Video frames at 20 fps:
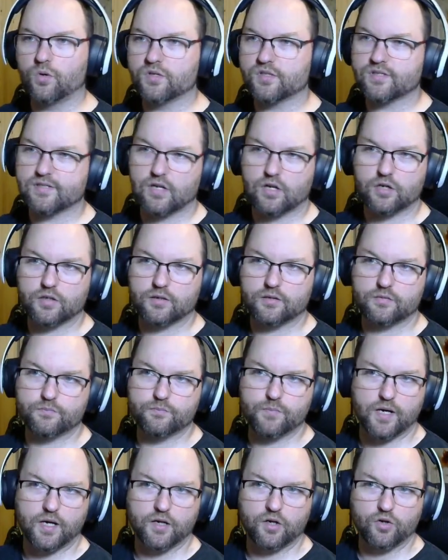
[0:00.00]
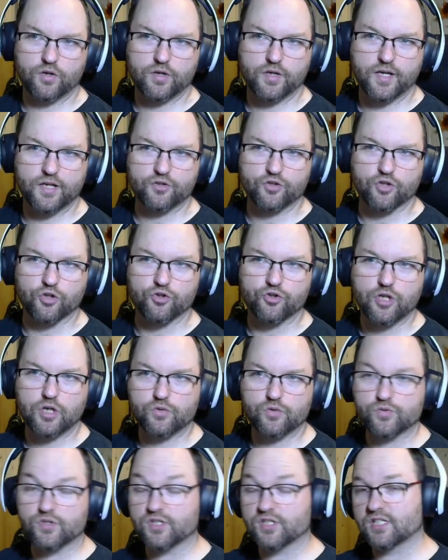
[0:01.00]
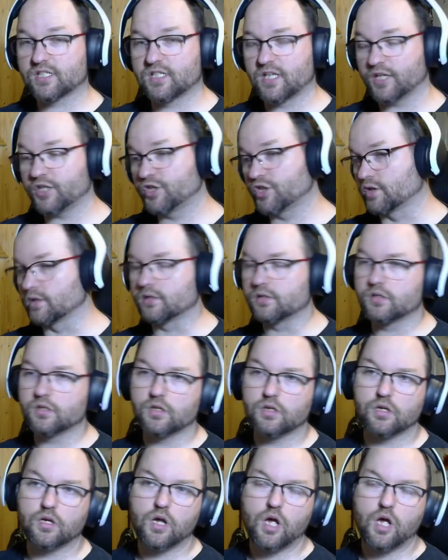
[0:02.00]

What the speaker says: I want to start by looking at the notes section,